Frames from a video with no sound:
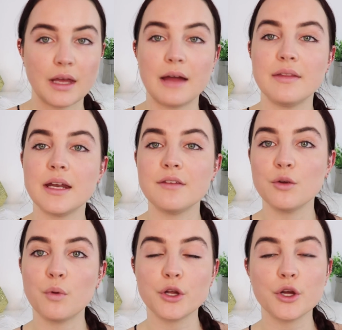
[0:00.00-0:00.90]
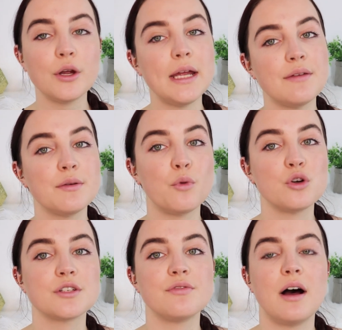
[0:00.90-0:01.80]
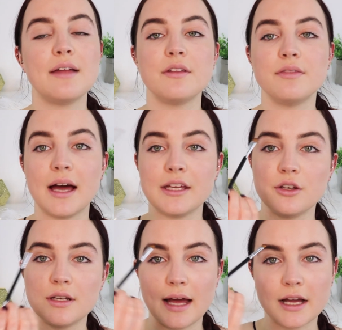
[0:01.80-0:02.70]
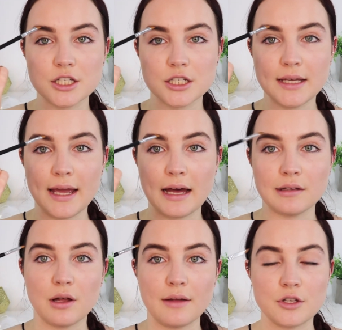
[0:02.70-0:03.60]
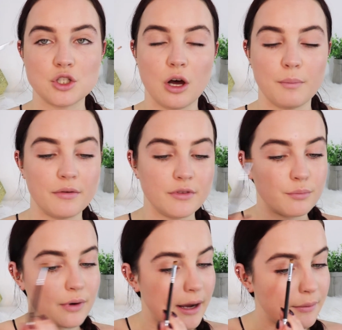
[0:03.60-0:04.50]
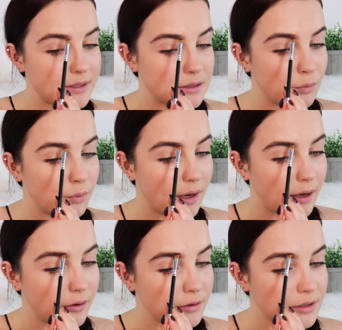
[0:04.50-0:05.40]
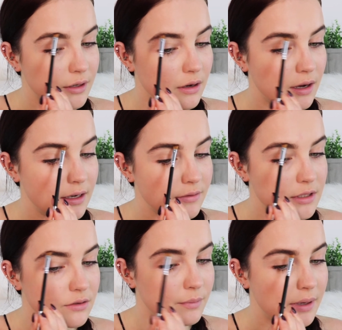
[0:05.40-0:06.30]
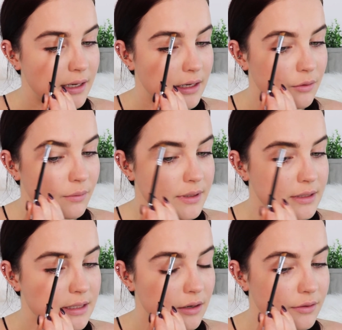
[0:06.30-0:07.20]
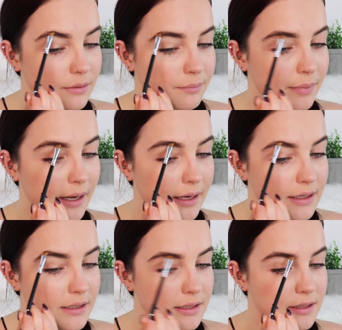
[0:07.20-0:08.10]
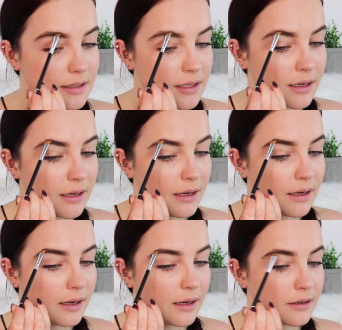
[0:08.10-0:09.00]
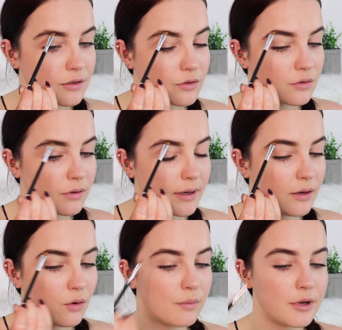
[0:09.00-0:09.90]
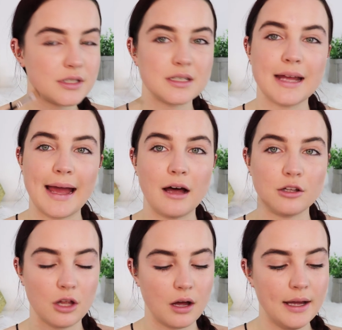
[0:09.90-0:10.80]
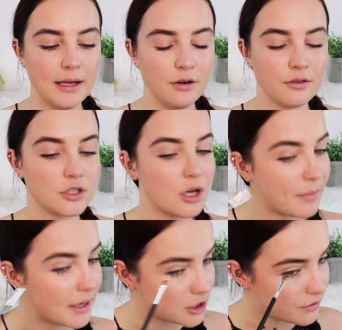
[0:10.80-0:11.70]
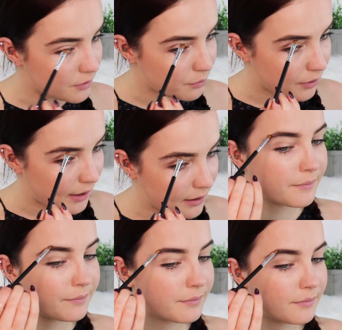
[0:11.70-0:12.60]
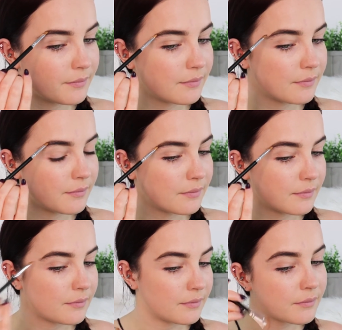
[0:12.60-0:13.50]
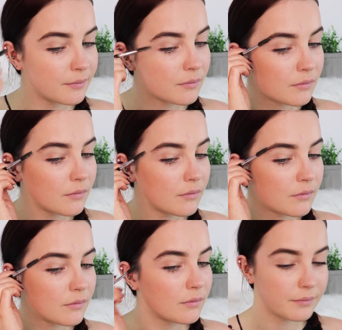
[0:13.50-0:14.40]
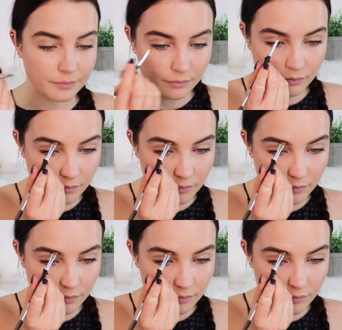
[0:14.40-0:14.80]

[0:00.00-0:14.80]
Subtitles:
And then if you want to go even more defined than that, you can actually outline the top of the brow as well. So kind of just repeating what we did on the base and drawing almost an outline on the top edge of the brow to make it very, very precise.